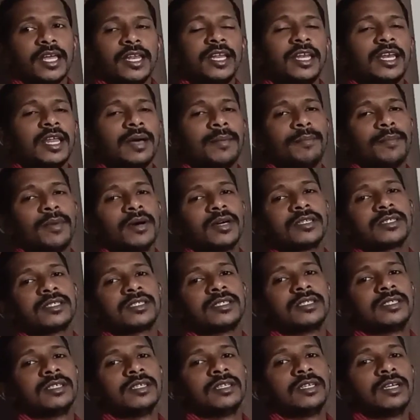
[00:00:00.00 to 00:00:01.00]
Any
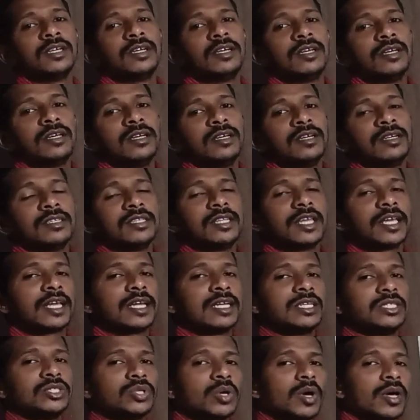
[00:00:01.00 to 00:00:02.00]
numbers they
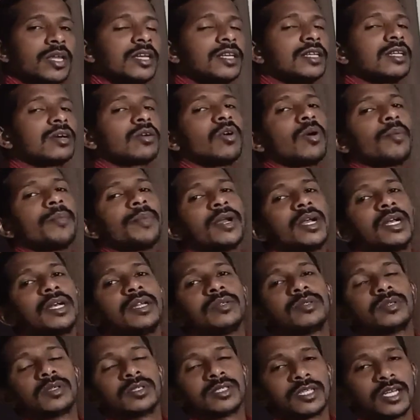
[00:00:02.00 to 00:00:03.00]
can join in the
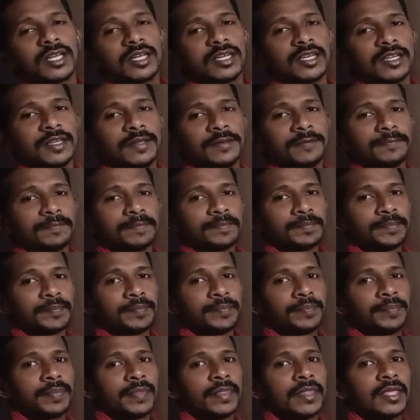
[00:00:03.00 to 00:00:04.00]
cooperative society.
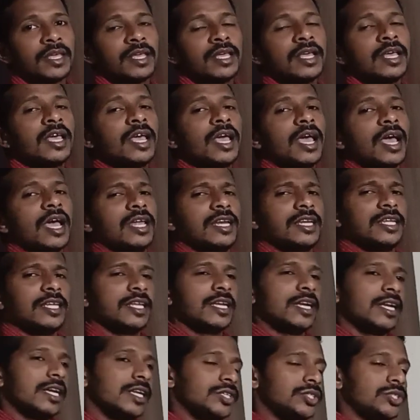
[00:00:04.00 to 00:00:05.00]

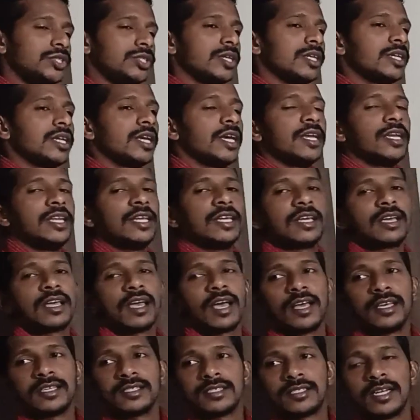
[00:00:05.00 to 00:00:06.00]
Any religion, any
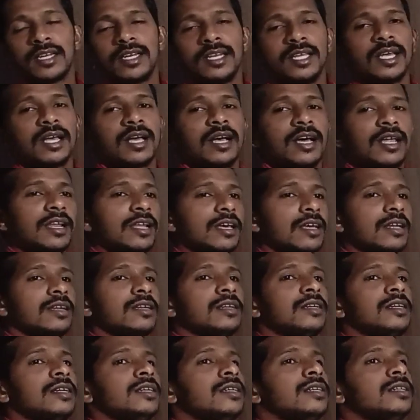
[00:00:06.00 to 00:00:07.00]
caste, any
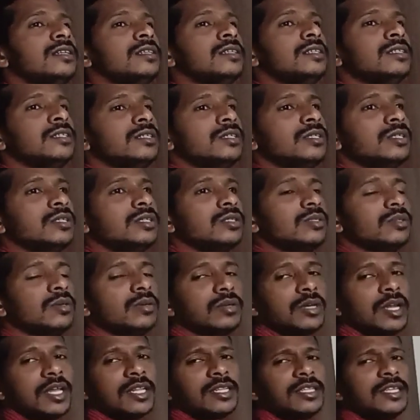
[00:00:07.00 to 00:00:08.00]
color.
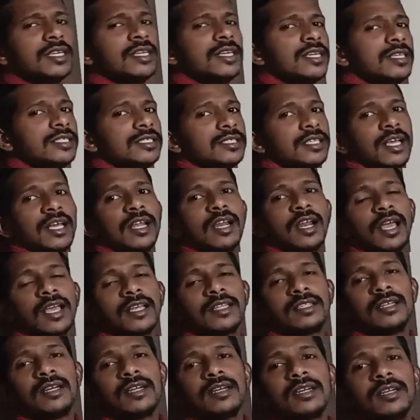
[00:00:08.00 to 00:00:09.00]
So nothing is there
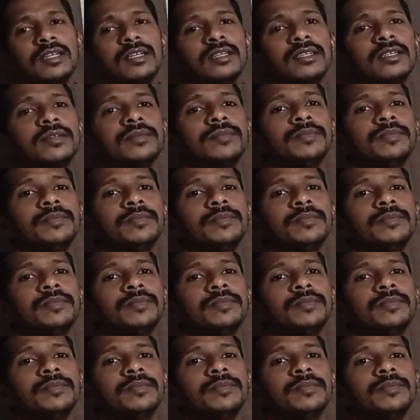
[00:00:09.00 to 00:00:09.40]
like that.